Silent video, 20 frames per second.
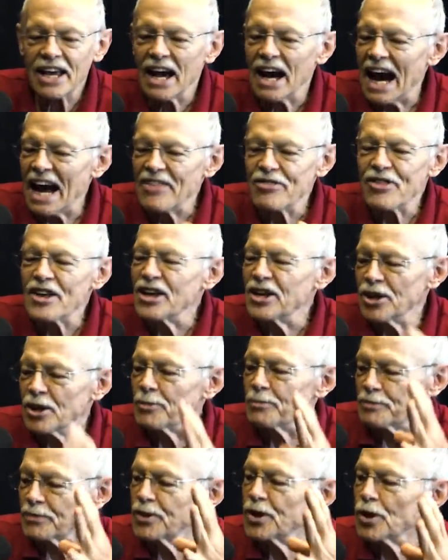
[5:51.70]
I think
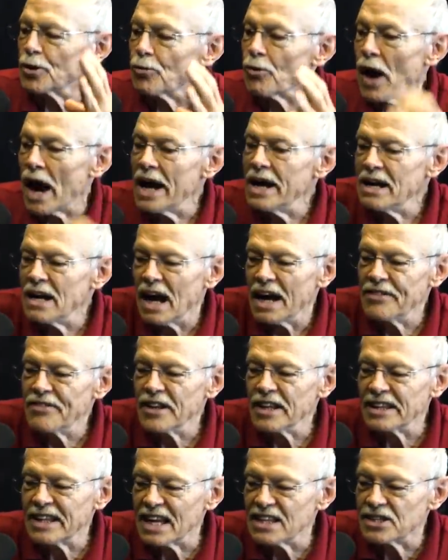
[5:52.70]
you're you're right. I
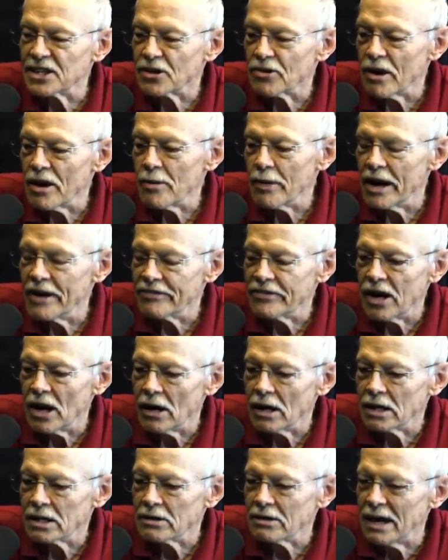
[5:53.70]
think that's a great way of
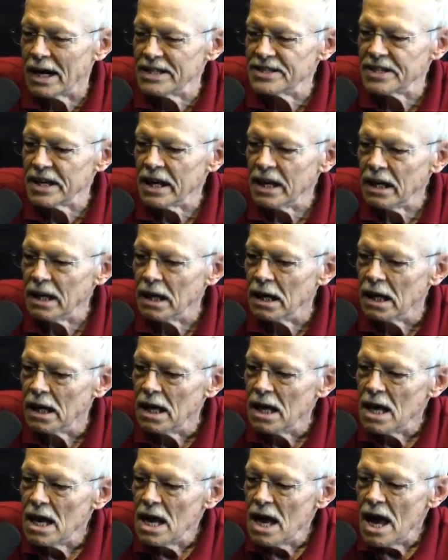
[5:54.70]
characterizing it,
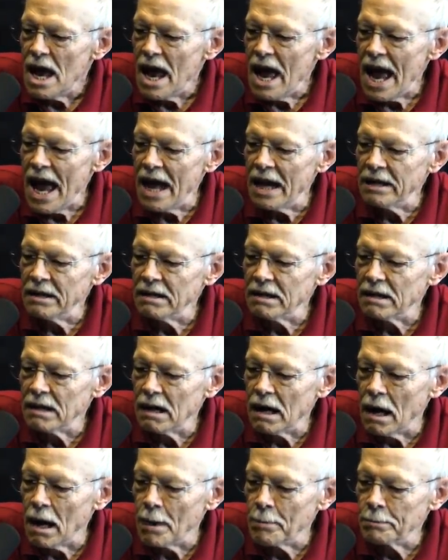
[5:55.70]
and
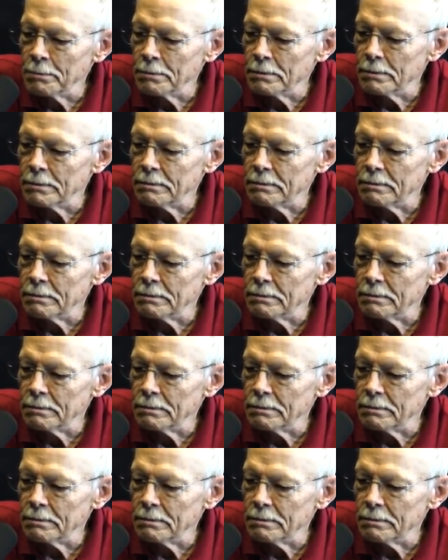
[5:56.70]
um,